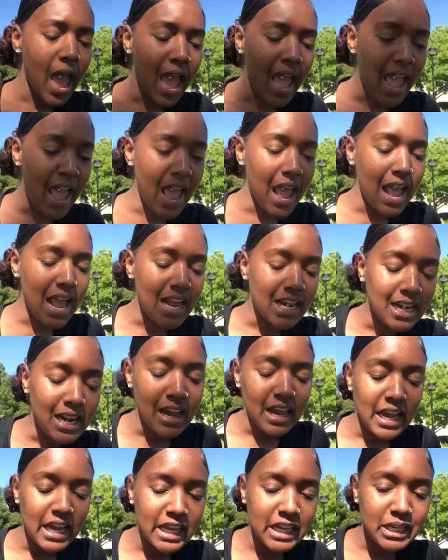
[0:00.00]
and
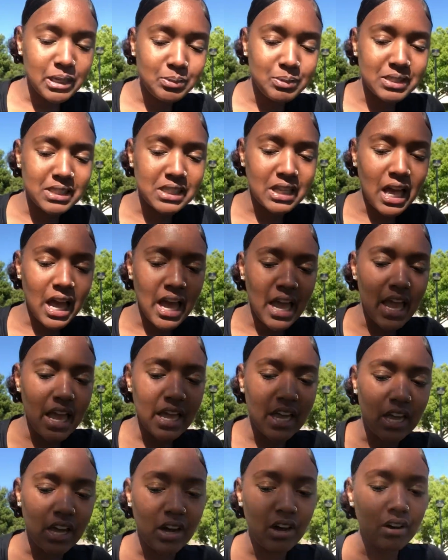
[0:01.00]
he was
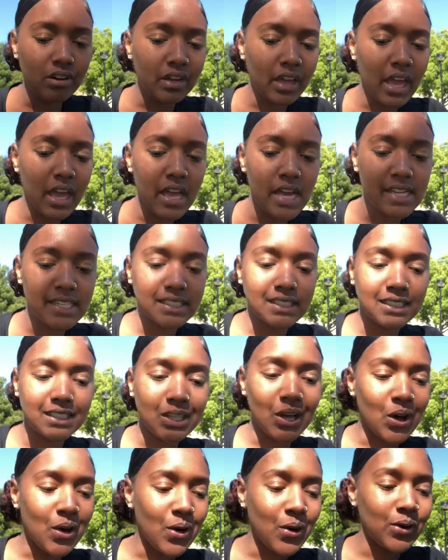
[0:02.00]
like, okay,
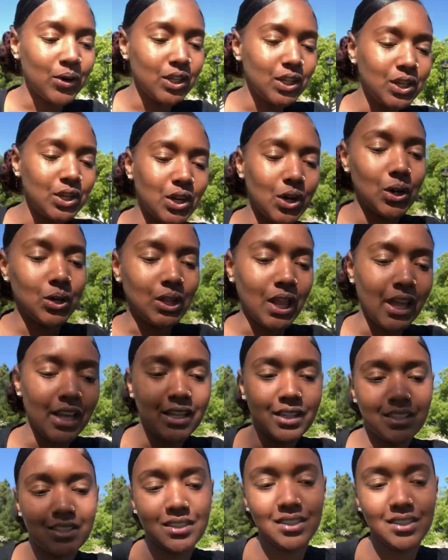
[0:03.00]
so, you know, like,